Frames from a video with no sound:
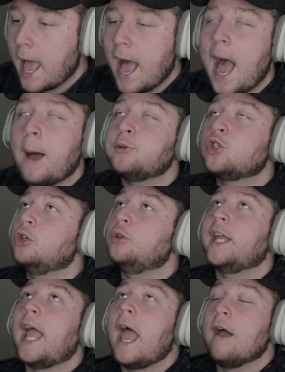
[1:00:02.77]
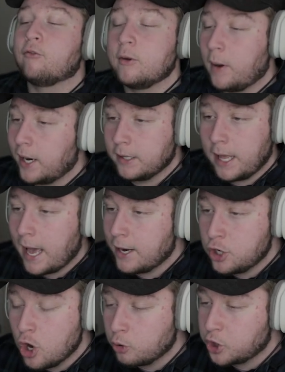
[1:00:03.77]
absolutely everybody that
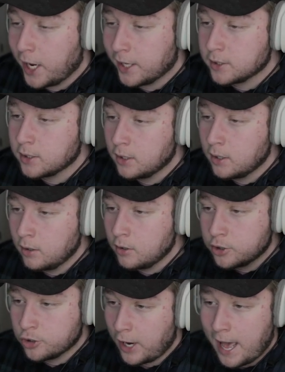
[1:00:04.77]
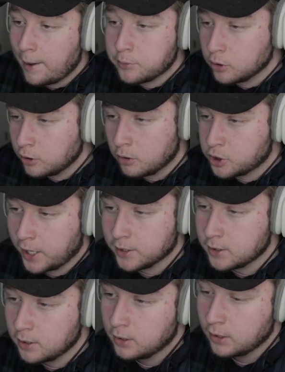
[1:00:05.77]
had no chance stood absolutely no chance.